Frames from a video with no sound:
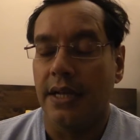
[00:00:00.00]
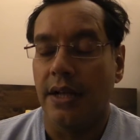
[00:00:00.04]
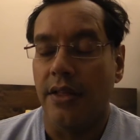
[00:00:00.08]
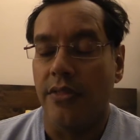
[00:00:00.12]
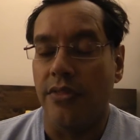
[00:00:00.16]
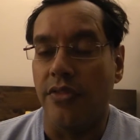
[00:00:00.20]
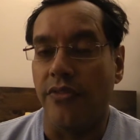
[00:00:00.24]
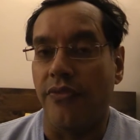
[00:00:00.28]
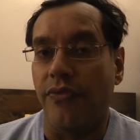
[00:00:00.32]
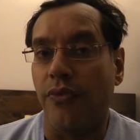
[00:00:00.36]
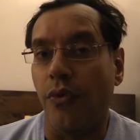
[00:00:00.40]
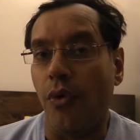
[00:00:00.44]

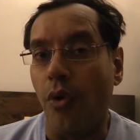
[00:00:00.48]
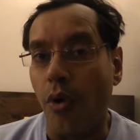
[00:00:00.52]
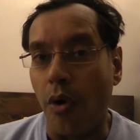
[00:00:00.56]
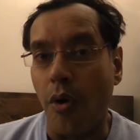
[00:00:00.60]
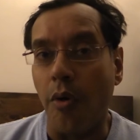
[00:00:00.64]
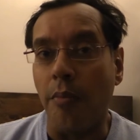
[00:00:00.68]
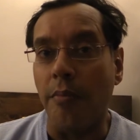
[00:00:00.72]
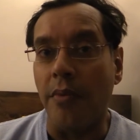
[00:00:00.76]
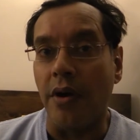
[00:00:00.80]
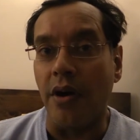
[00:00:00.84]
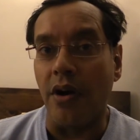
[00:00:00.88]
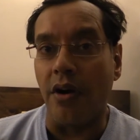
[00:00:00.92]
the
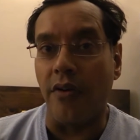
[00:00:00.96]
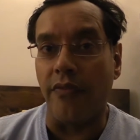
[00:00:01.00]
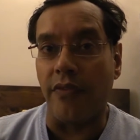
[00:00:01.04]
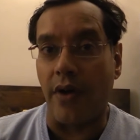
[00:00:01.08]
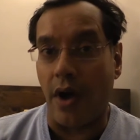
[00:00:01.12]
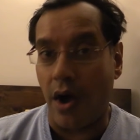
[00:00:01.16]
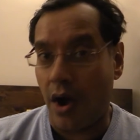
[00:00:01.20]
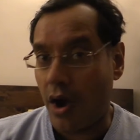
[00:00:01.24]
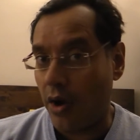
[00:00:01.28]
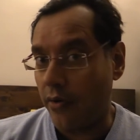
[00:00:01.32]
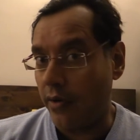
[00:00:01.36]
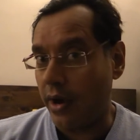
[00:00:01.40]
form of
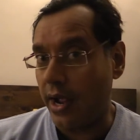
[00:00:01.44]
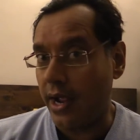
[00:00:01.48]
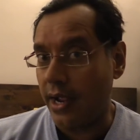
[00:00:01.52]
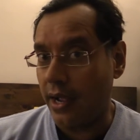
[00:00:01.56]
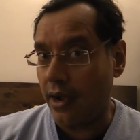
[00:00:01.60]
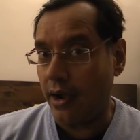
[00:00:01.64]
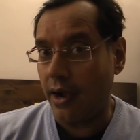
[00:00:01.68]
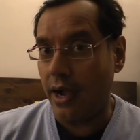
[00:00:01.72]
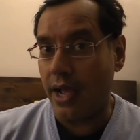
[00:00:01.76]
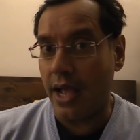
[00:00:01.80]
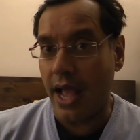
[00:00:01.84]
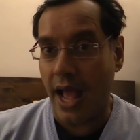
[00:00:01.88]
RA
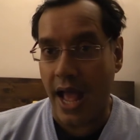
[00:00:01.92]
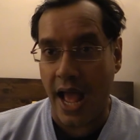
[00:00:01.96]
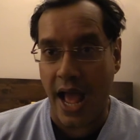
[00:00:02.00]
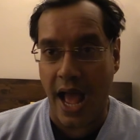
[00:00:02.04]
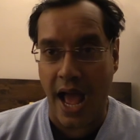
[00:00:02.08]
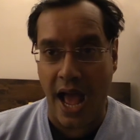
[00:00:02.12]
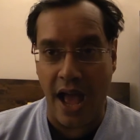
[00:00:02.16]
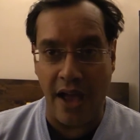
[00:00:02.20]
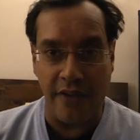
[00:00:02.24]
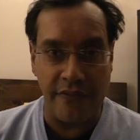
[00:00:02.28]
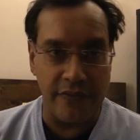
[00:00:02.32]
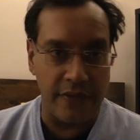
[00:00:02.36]
I
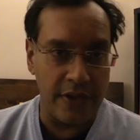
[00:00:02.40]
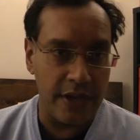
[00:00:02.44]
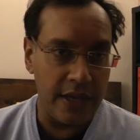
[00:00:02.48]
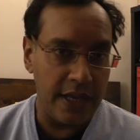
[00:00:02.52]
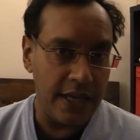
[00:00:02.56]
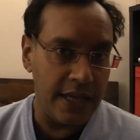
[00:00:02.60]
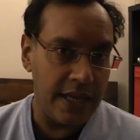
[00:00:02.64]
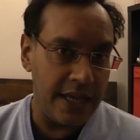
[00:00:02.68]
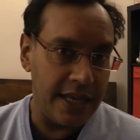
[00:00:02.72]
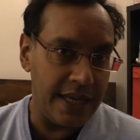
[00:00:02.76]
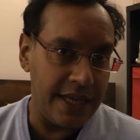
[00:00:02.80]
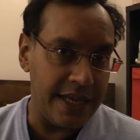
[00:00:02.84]
have
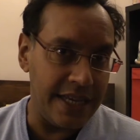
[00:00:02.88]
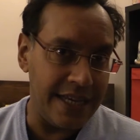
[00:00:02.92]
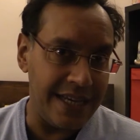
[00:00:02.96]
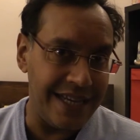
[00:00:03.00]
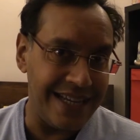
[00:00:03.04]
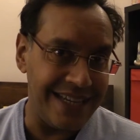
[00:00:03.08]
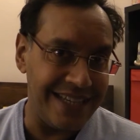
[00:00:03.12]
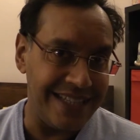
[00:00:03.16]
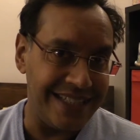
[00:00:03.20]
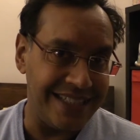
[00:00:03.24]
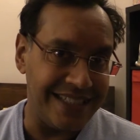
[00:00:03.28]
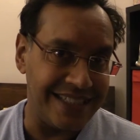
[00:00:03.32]

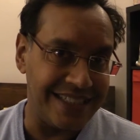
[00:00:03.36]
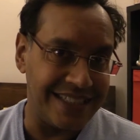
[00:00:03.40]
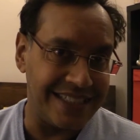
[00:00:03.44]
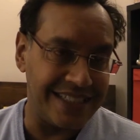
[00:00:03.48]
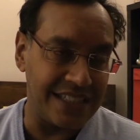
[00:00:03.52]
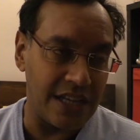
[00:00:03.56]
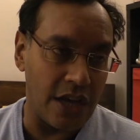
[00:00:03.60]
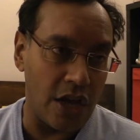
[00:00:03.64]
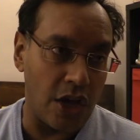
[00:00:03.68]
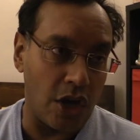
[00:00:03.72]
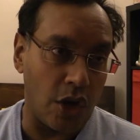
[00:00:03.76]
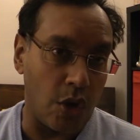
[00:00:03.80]
is
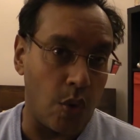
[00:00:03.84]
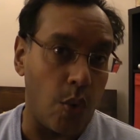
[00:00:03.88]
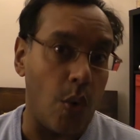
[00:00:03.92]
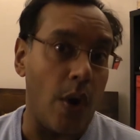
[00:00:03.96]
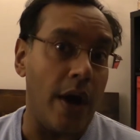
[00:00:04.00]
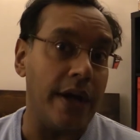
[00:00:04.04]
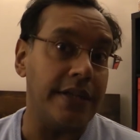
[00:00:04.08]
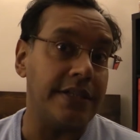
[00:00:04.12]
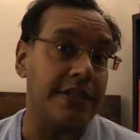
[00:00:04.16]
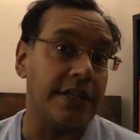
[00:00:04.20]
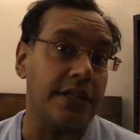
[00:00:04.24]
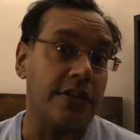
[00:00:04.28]

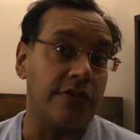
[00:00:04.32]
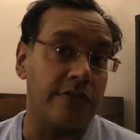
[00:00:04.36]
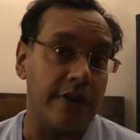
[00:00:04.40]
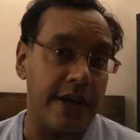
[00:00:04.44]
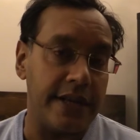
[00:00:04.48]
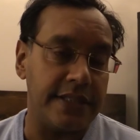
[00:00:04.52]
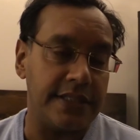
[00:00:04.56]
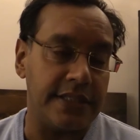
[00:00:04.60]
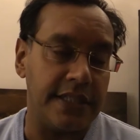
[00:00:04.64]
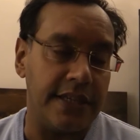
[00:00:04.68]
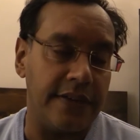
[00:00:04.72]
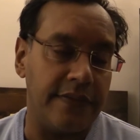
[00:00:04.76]
quite
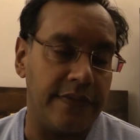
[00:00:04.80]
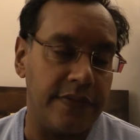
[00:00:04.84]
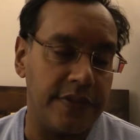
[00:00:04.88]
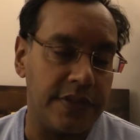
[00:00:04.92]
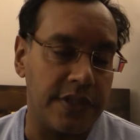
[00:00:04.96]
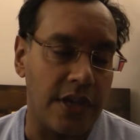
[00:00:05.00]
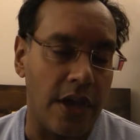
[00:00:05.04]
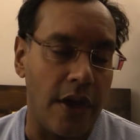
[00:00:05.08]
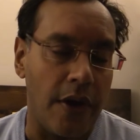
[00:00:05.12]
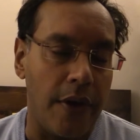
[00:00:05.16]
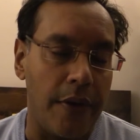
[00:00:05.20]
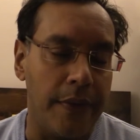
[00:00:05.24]
aggressive.
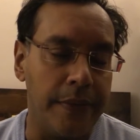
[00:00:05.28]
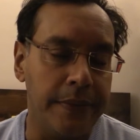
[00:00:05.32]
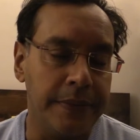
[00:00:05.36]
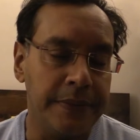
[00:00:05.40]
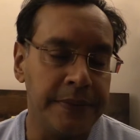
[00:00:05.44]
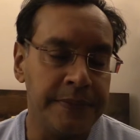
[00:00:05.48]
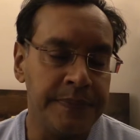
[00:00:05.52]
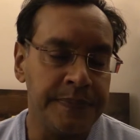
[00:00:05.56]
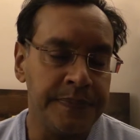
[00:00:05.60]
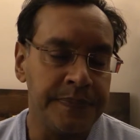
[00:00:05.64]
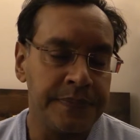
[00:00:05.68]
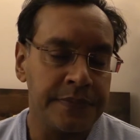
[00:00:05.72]
So
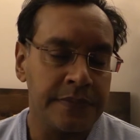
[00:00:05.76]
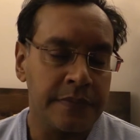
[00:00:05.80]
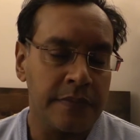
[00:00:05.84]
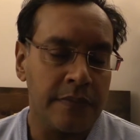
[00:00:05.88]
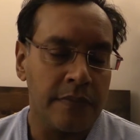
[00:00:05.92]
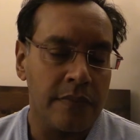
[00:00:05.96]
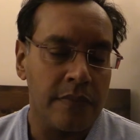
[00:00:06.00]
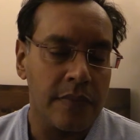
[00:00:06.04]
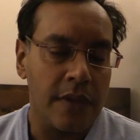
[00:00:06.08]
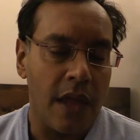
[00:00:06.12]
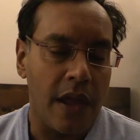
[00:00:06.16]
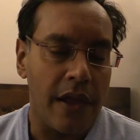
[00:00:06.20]

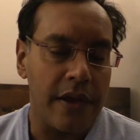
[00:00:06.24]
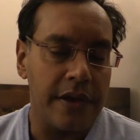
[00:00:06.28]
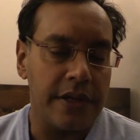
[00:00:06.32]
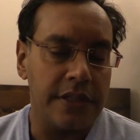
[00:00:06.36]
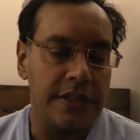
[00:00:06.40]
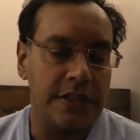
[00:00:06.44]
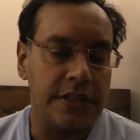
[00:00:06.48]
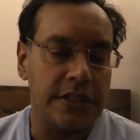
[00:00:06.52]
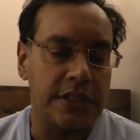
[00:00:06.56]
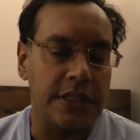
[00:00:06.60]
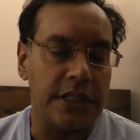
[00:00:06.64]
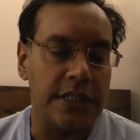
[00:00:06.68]

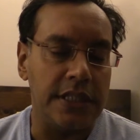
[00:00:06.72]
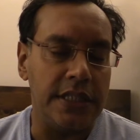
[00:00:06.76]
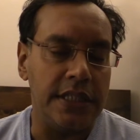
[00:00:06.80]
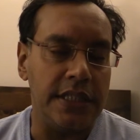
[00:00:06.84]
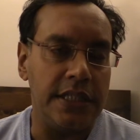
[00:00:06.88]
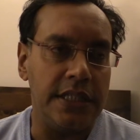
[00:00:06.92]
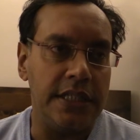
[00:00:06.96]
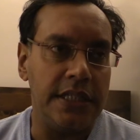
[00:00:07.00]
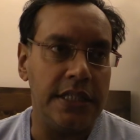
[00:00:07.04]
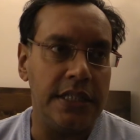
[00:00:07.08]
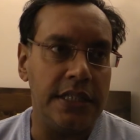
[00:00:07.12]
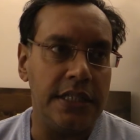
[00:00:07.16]

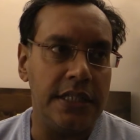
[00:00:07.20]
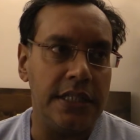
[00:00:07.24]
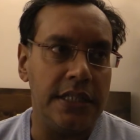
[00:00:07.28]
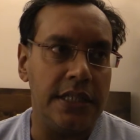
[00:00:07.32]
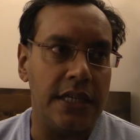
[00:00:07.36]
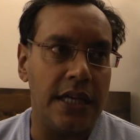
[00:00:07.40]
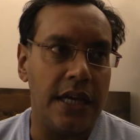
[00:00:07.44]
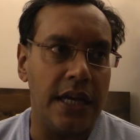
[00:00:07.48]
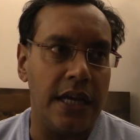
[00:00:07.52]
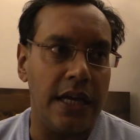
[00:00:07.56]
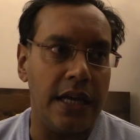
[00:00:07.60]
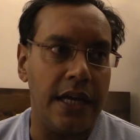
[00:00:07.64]

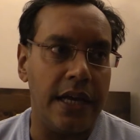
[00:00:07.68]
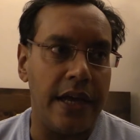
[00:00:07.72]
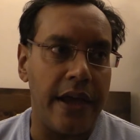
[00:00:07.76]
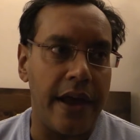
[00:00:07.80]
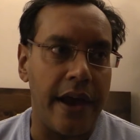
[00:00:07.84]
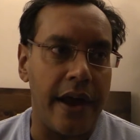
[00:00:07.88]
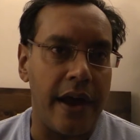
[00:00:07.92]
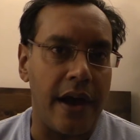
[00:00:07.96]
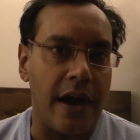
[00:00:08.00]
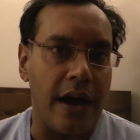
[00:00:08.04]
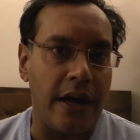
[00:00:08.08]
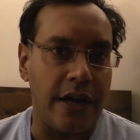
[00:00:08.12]

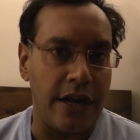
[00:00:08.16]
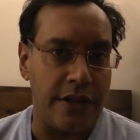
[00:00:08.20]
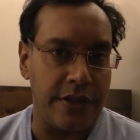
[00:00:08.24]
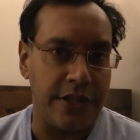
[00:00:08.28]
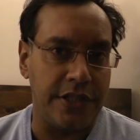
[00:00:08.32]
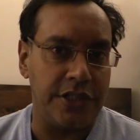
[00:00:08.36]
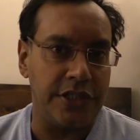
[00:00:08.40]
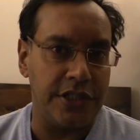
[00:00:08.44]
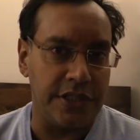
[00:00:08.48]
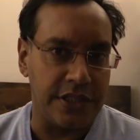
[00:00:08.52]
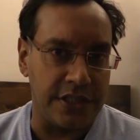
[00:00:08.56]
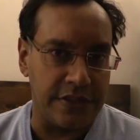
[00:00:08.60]
I don't think
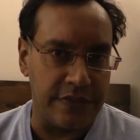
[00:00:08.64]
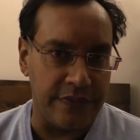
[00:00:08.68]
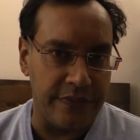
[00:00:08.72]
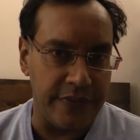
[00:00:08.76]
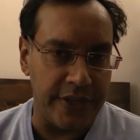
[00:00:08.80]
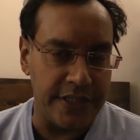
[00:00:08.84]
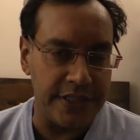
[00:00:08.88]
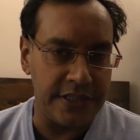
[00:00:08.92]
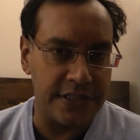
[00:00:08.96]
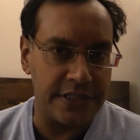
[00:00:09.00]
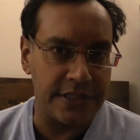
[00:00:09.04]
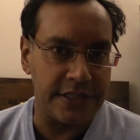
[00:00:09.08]
she's
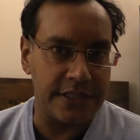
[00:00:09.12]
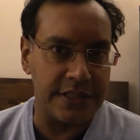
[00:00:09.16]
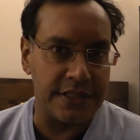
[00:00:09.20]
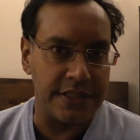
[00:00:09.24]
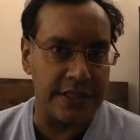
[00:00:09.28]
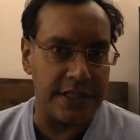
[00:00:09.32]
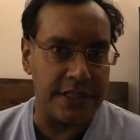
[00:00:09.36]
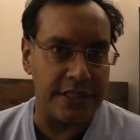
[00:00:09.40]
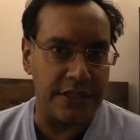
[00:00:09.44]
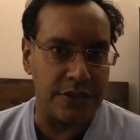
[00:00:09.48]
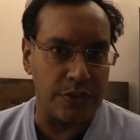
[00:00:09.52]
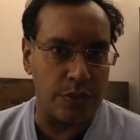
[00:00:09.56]
convinced
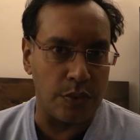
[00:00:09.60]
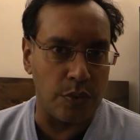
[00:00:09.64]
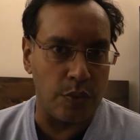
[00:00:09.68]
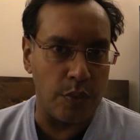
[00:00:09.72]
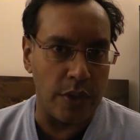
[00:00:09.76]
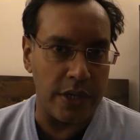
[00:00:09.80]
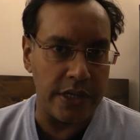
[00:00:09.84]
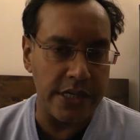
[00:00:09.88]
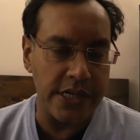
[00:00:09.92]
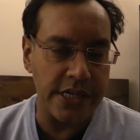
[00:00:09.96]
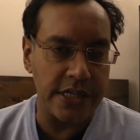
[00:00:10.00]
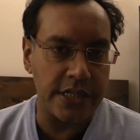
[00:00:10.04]
that this will
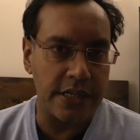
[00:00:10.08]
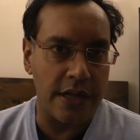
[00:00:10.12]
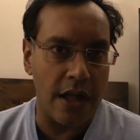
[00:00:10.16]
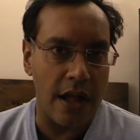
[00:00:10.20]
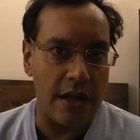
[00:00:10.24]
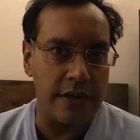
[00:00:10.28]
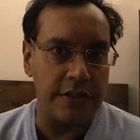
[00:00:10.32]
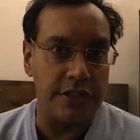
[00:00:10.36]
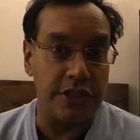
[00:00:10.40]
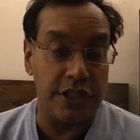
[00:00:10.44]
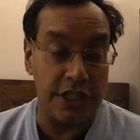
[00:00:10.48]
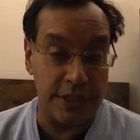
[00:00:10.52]
work.
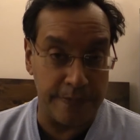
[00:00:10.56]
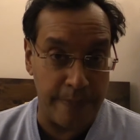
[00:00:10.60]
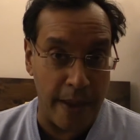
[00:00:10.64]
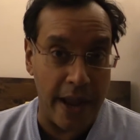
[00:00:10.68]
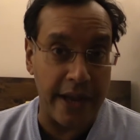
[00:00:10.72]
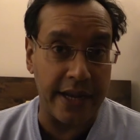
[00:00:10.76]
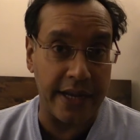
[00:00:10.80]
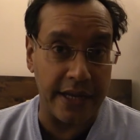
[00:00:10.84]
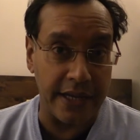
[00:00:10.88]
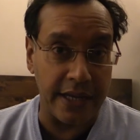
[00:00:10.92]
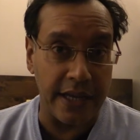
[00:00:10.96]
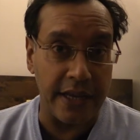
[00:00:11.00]
She's
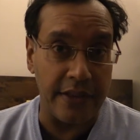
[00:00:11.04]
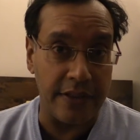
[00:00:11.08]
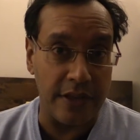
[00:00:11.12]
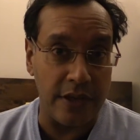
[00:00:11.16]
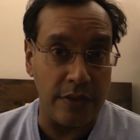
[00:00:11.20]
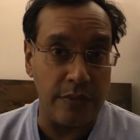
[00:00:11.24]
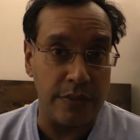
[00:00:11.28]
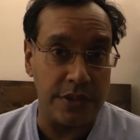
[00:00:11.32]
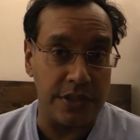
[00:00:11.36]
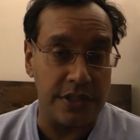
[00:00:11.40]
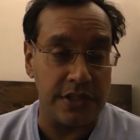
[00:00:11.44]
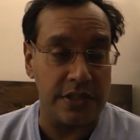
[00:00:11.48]
backing it though,
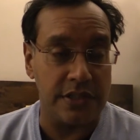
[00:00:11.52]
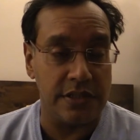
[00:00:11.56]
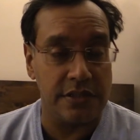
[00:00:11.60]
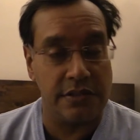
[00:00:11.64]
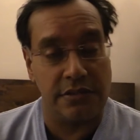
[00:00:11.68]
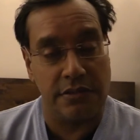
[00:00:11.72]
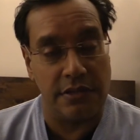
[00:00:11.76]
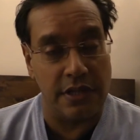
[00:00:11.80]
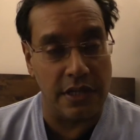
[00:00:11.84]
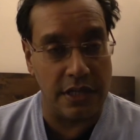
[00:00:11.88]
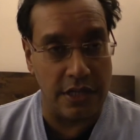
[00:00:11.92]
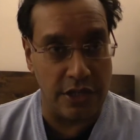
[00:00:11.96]
which is
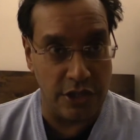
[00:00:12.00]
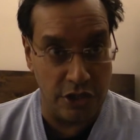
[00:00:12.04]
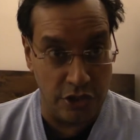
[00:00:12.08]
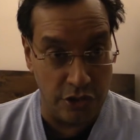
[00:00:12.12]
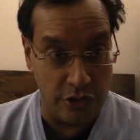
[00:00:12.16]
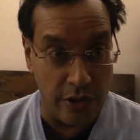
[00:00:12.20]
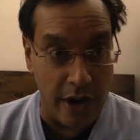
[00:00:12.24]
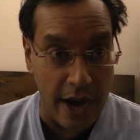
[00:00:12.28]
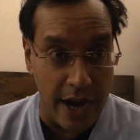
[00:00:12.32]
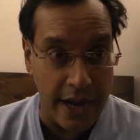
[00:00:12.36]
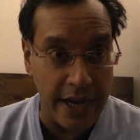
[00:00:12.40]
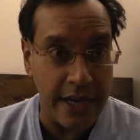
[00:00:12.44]

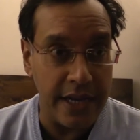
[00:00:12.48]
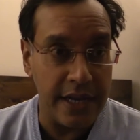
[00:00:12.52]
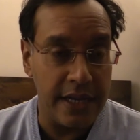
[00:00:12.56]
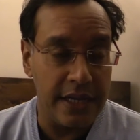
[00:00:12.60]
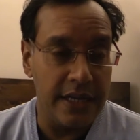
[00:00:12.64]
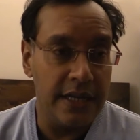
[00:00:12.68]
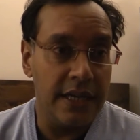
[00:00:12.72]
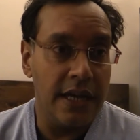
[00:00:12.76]
great.